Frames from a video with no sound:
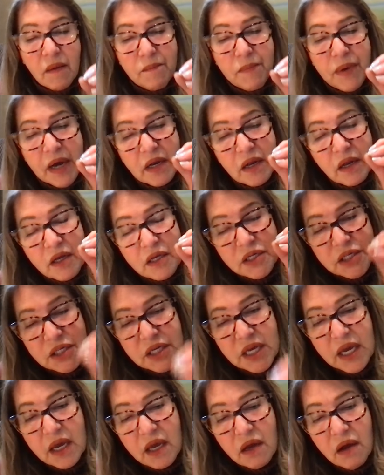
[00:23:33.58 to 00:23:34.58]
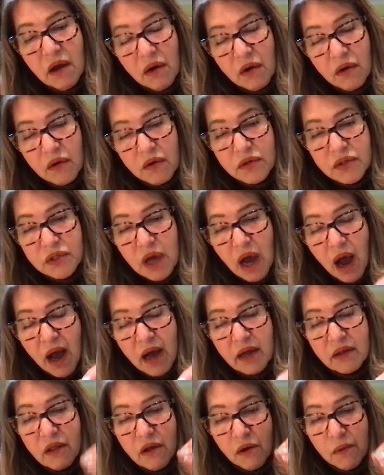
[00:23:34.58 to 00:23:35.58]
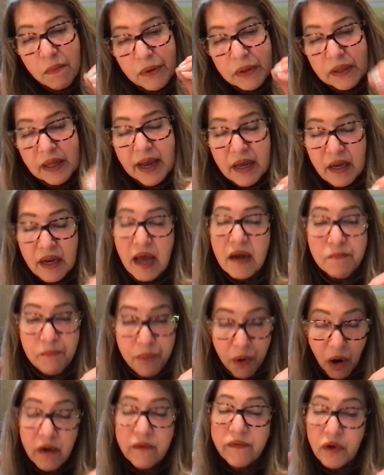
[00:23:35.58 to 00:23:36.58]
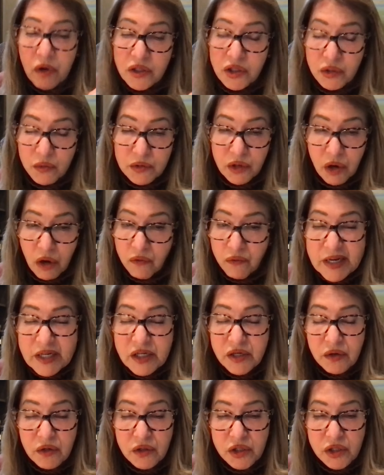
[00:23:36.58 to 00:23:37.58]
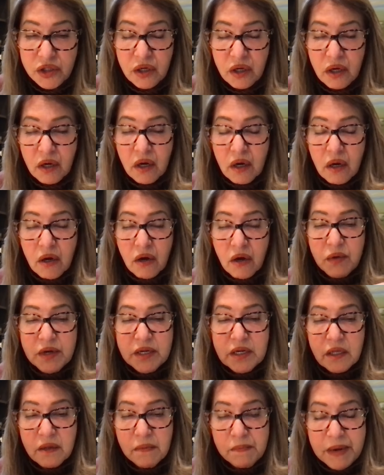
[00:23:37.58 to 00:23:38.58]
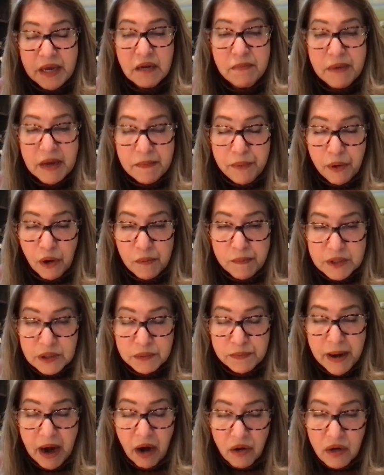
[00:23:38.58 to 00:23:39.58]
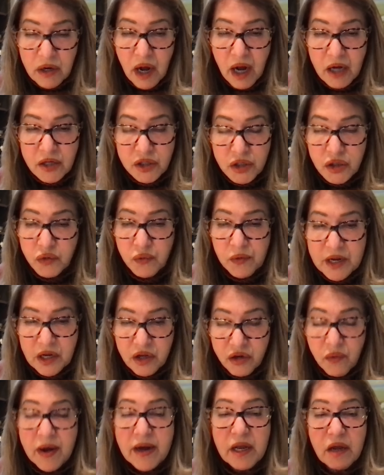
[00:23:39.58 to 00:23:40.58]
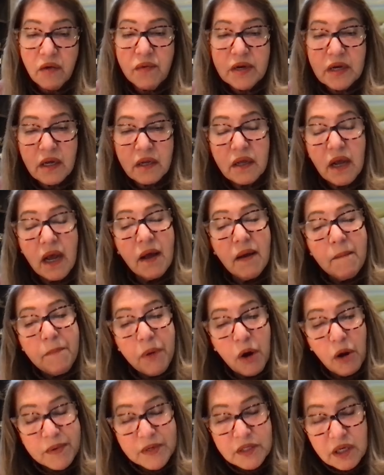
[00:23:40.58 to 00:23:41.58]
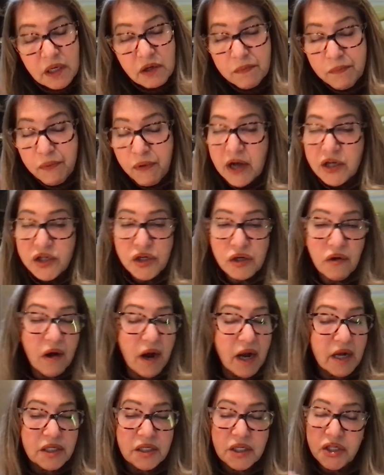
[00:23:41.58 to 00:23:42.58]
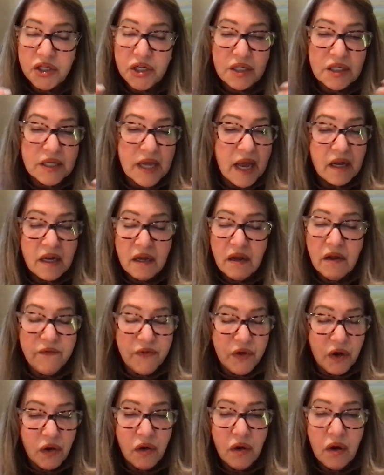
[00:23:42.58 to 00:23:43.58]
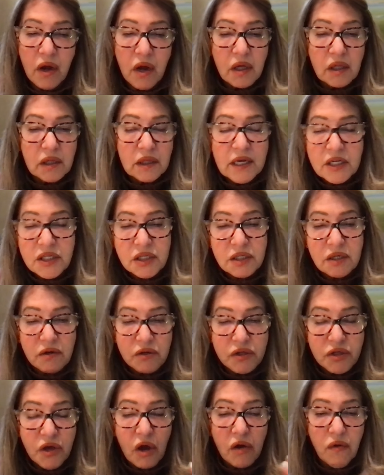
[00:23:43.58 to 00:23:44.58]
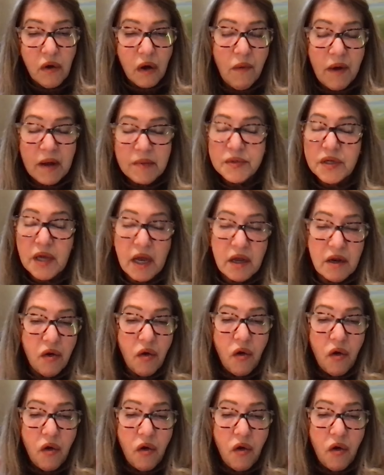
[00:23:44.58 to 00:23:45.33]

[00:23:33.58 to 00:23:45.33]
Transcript: But CEOs on their plate, and part of it also was our research. We did the B2B Purpose Paradox in 2020. We did Purpose Under Pressure. I suggest any of your listeners go to our website.